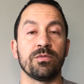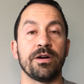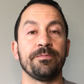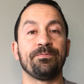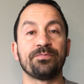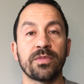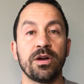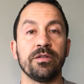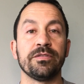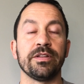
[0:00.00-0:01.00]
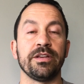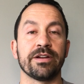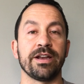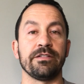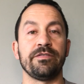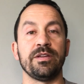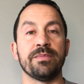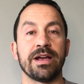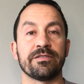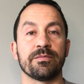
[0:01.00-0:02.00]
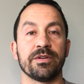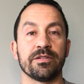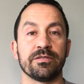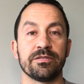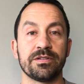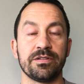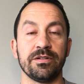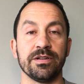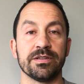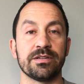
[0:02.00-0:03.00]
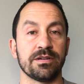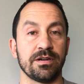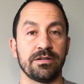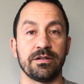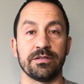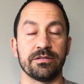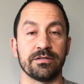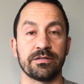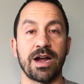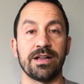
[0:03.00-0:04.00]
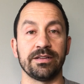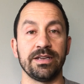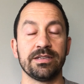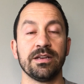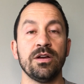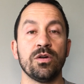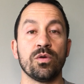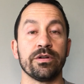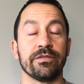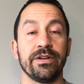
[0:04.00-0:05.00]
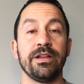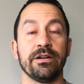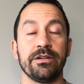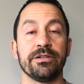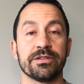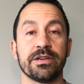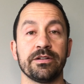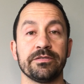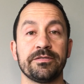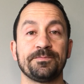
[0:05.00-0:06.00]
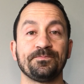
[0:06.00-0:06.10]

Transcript: Well, hopefully you're getting feedback from other students, other colleagues, or you're videoing yourself.